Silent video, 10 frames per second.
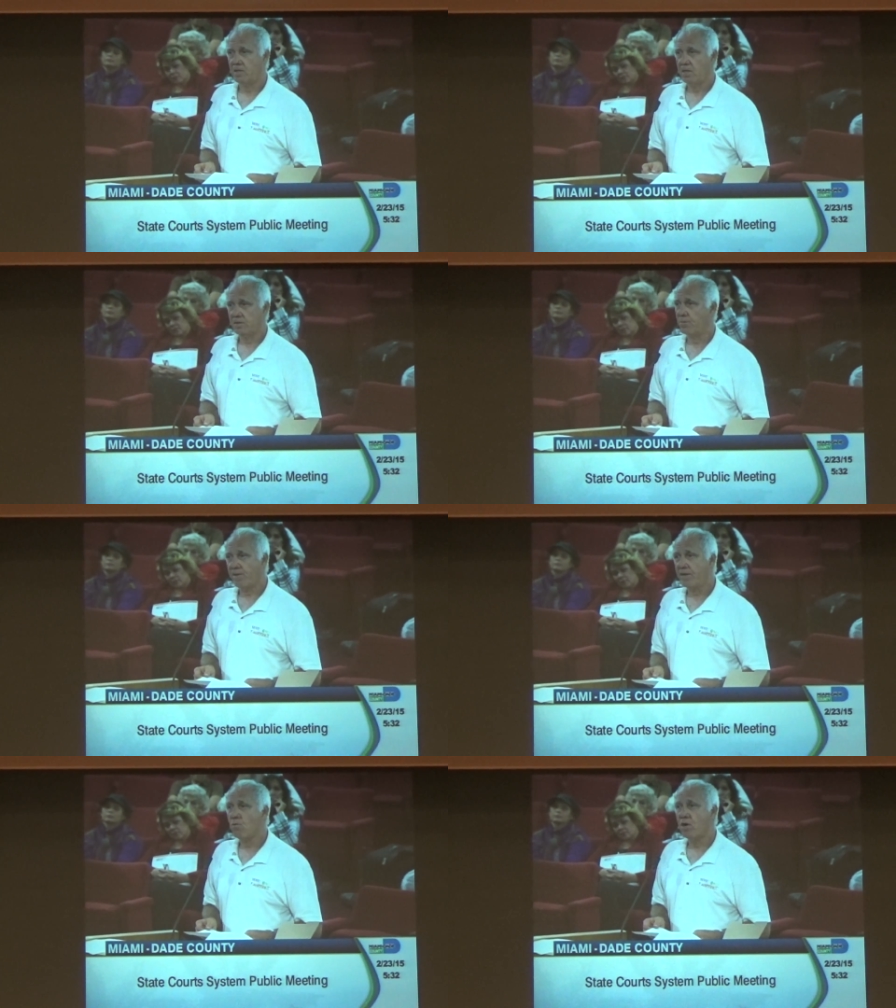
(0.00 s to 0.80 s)
The
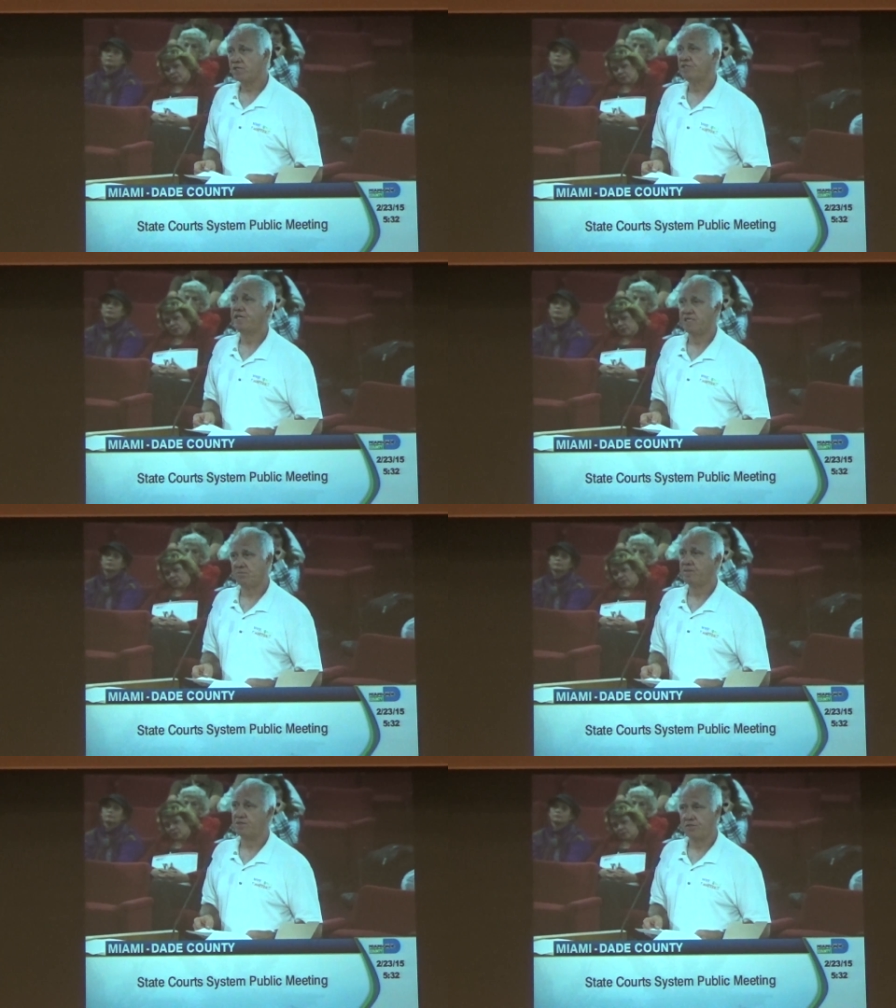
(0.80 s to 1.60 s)
brainwashing has
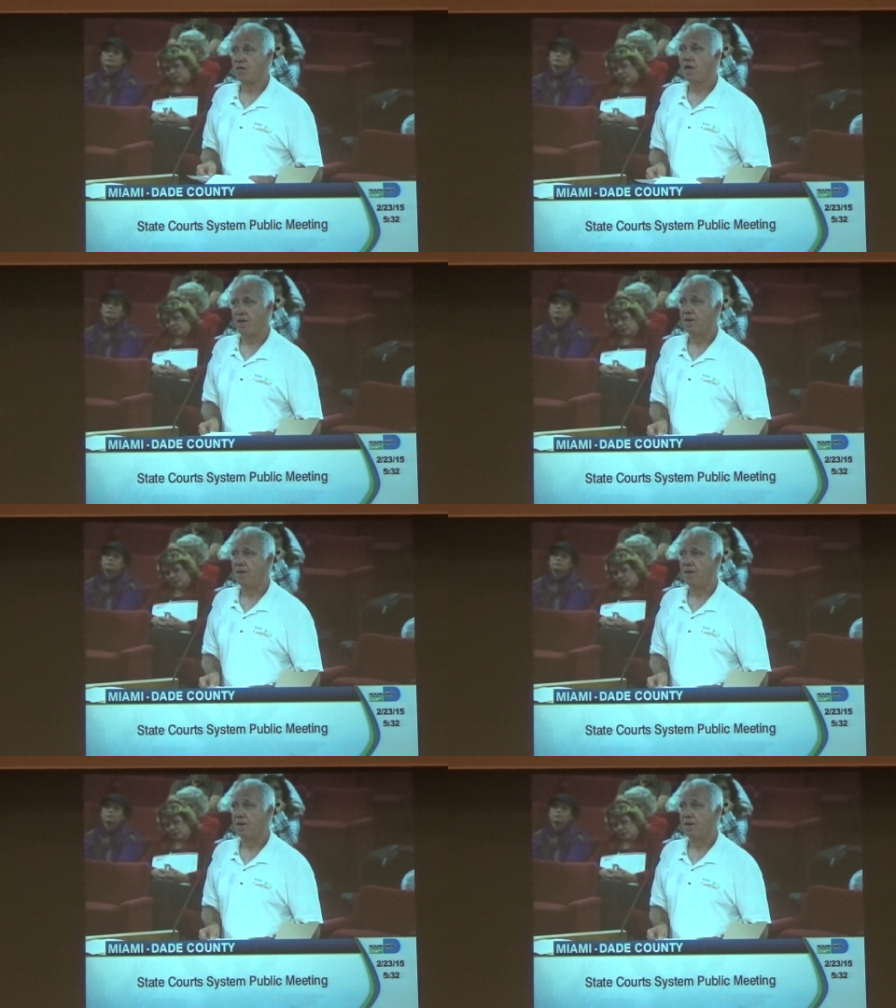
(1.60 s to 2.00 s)
been done.